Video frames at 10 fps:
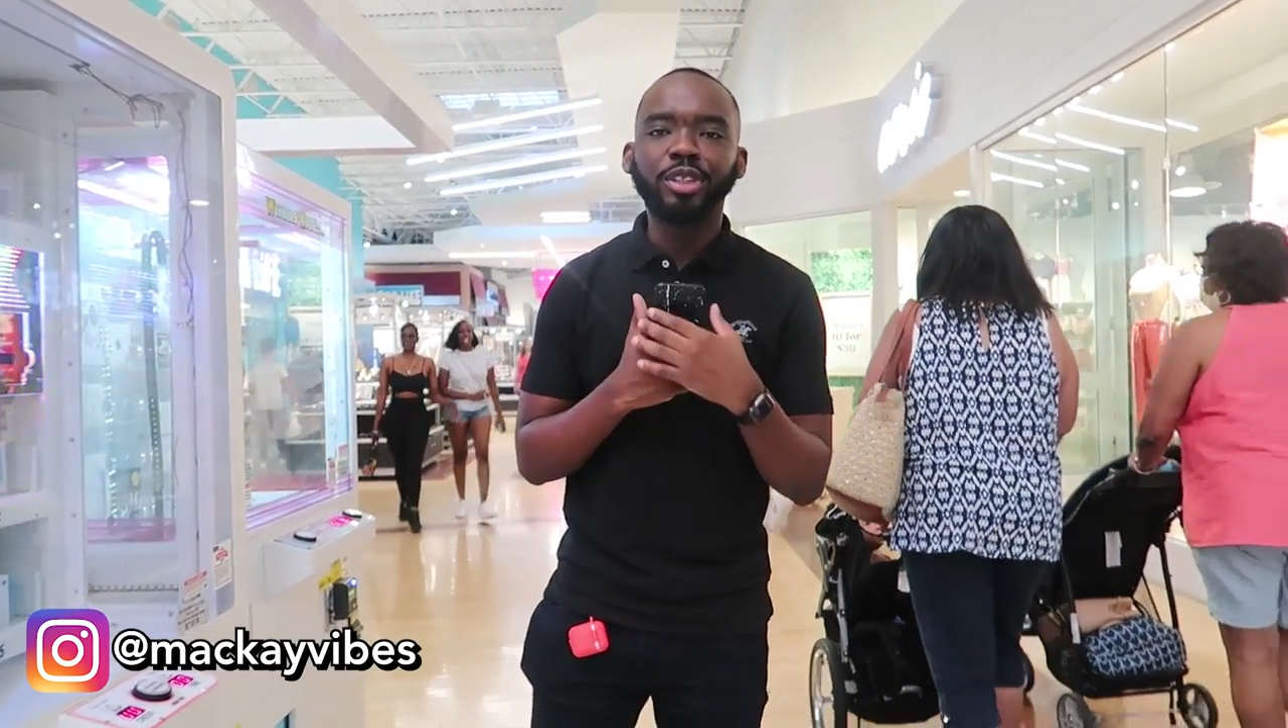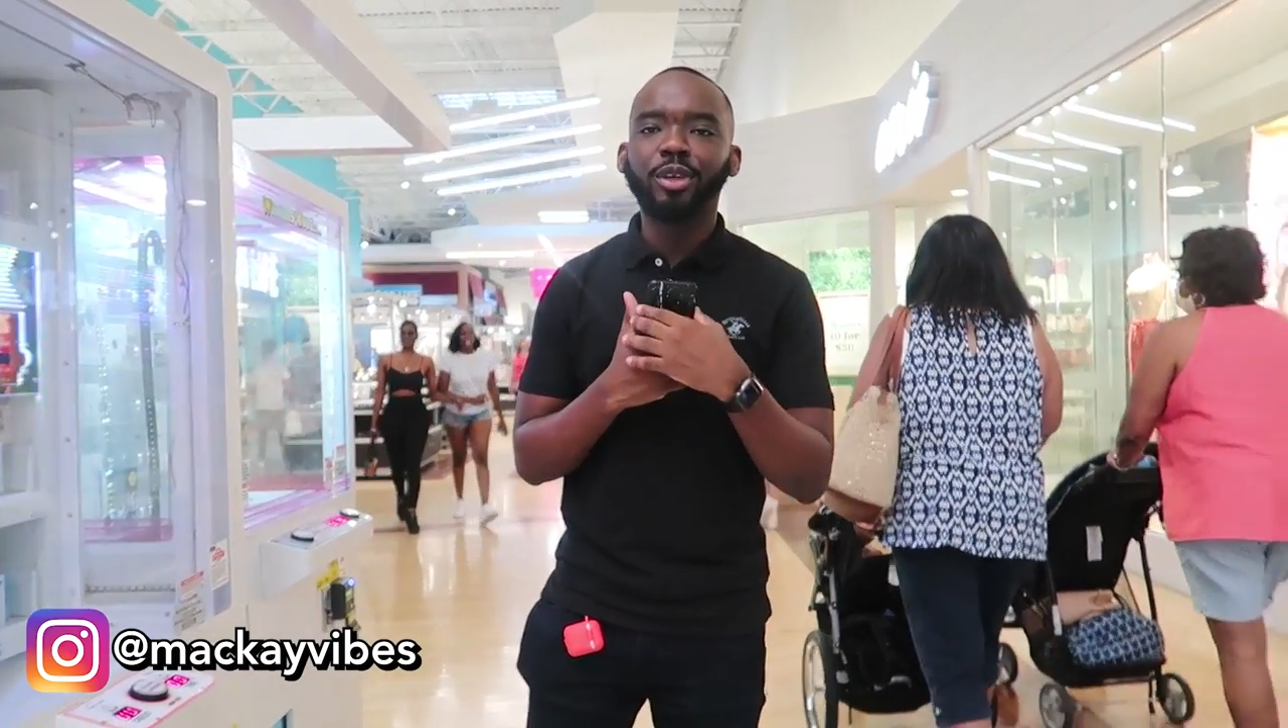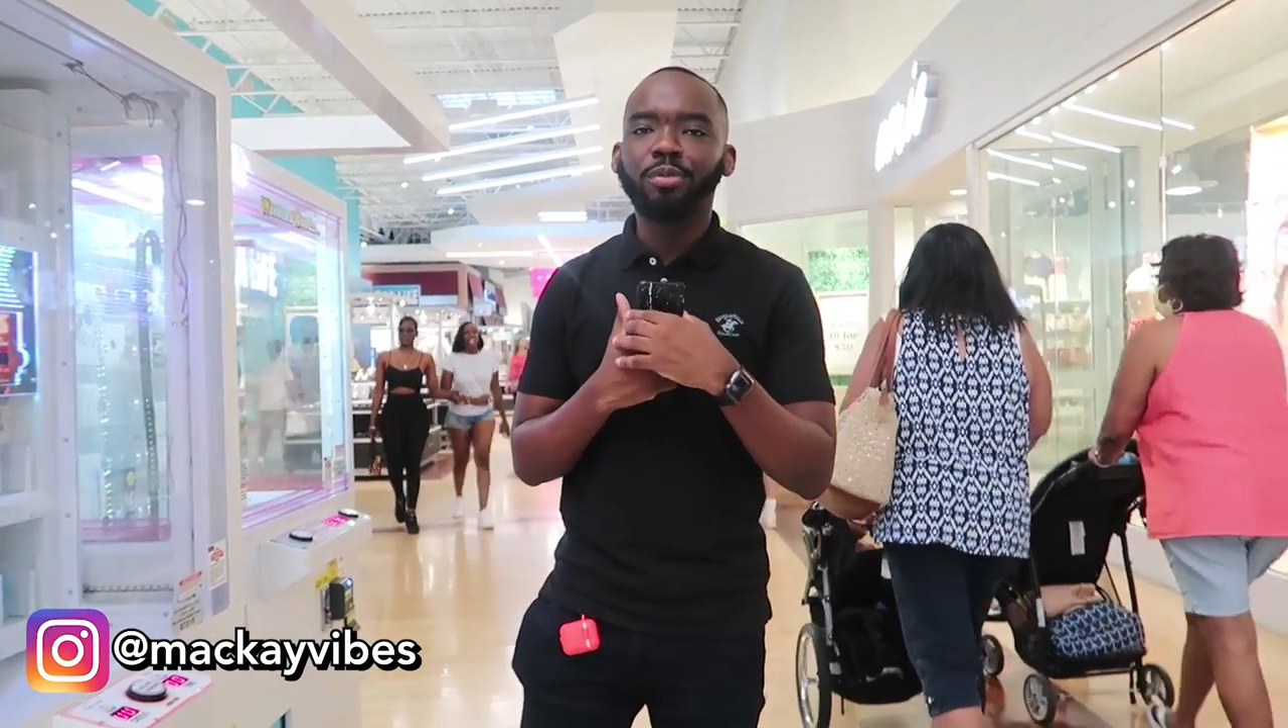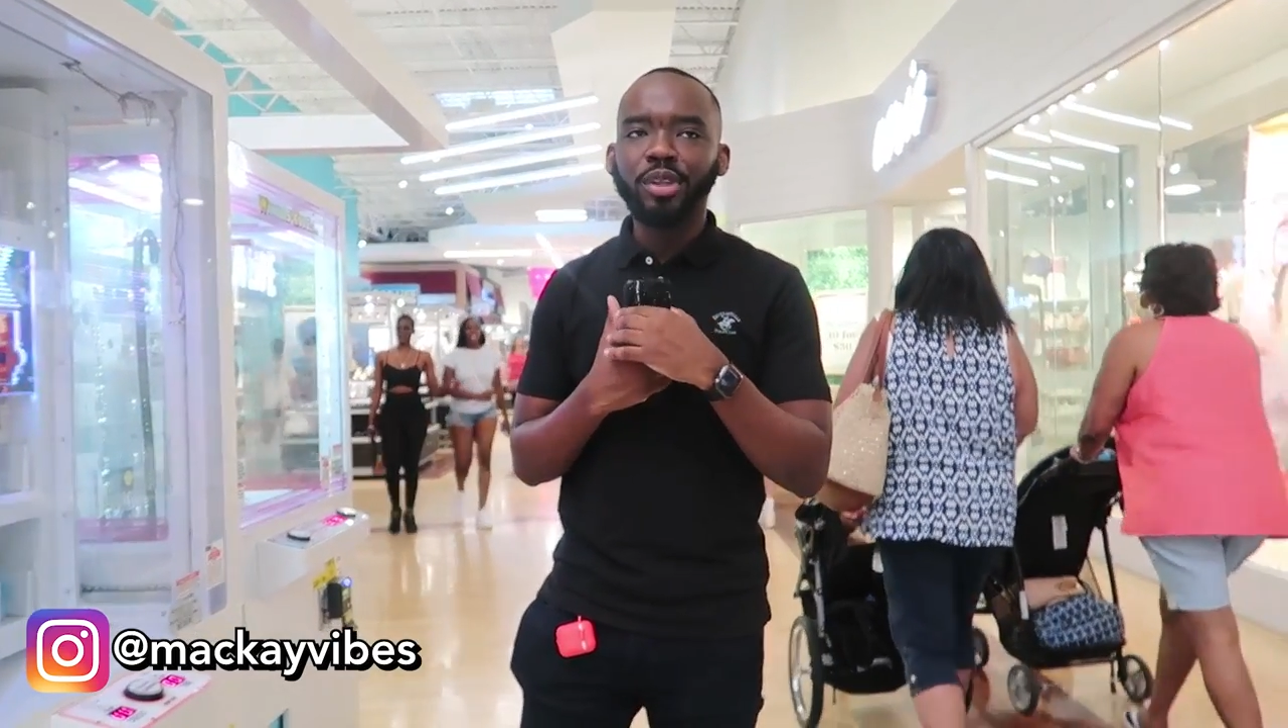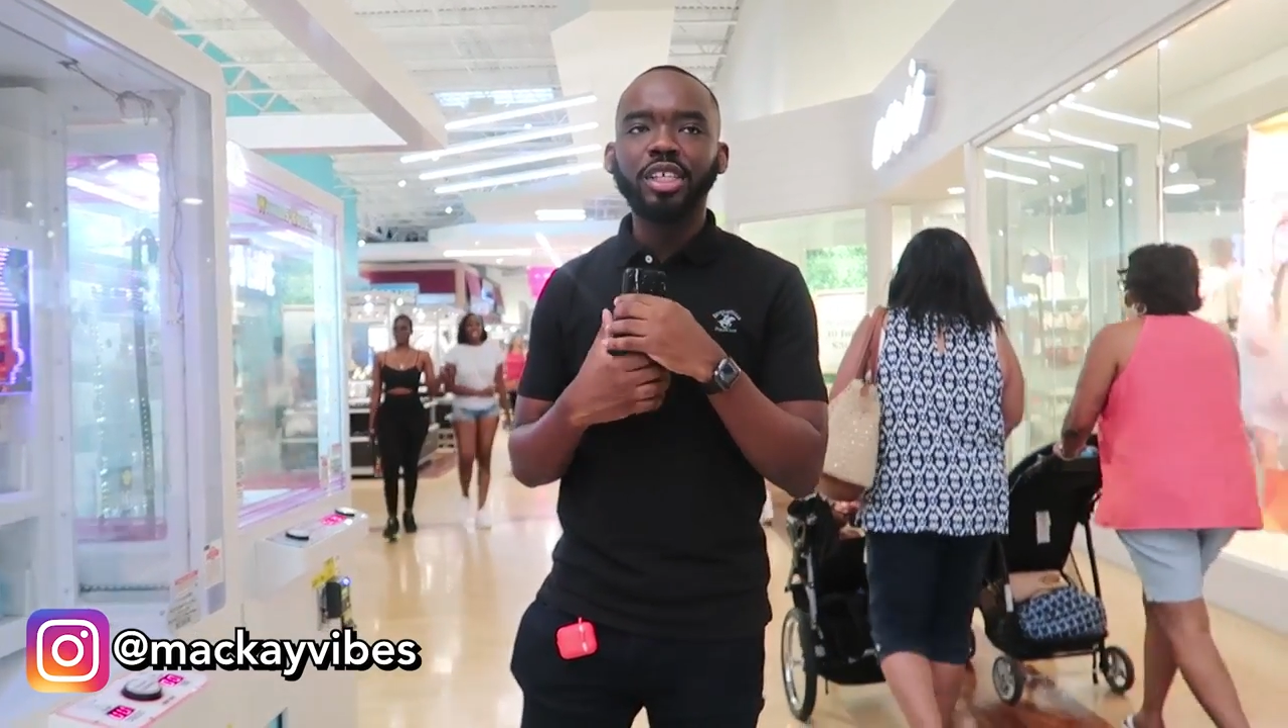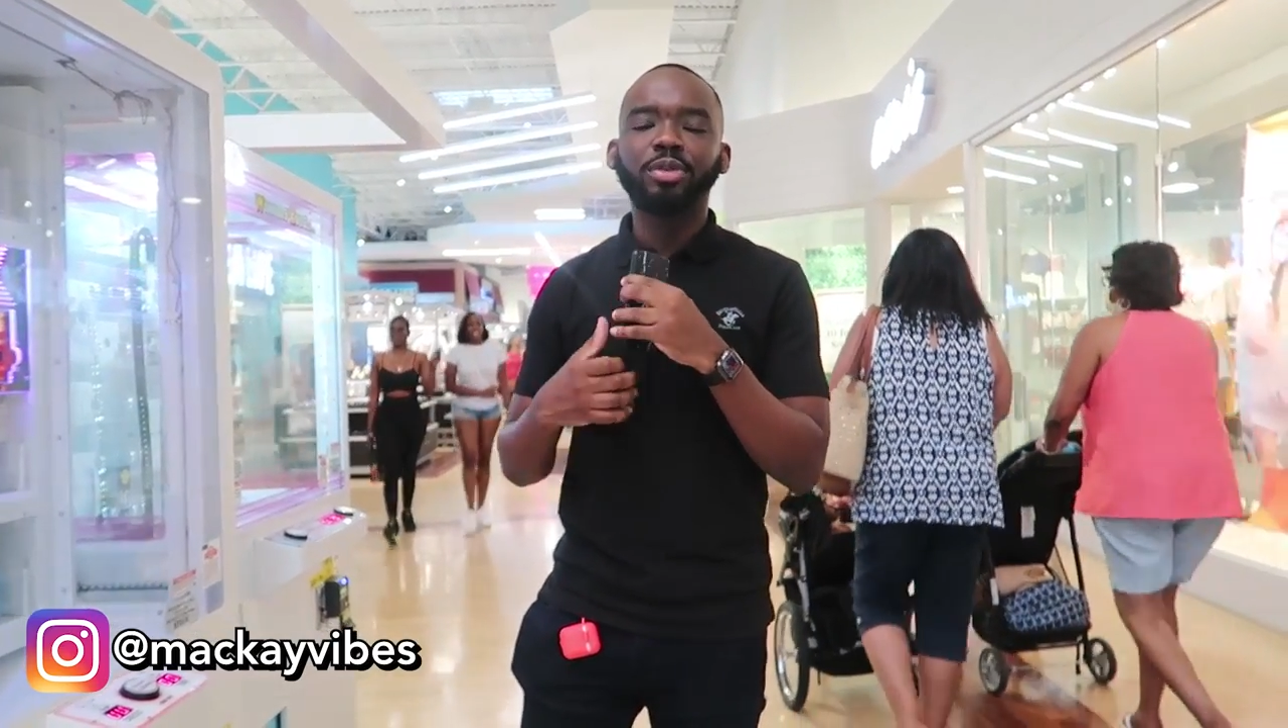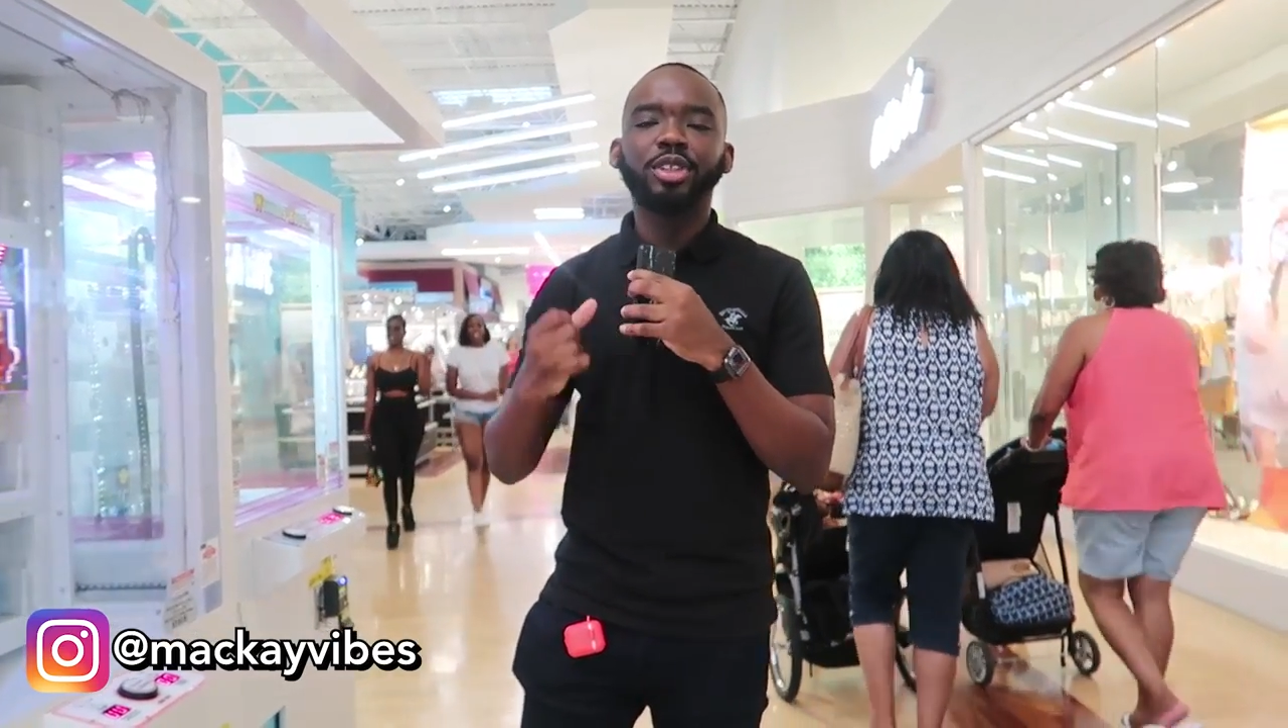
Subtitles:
So please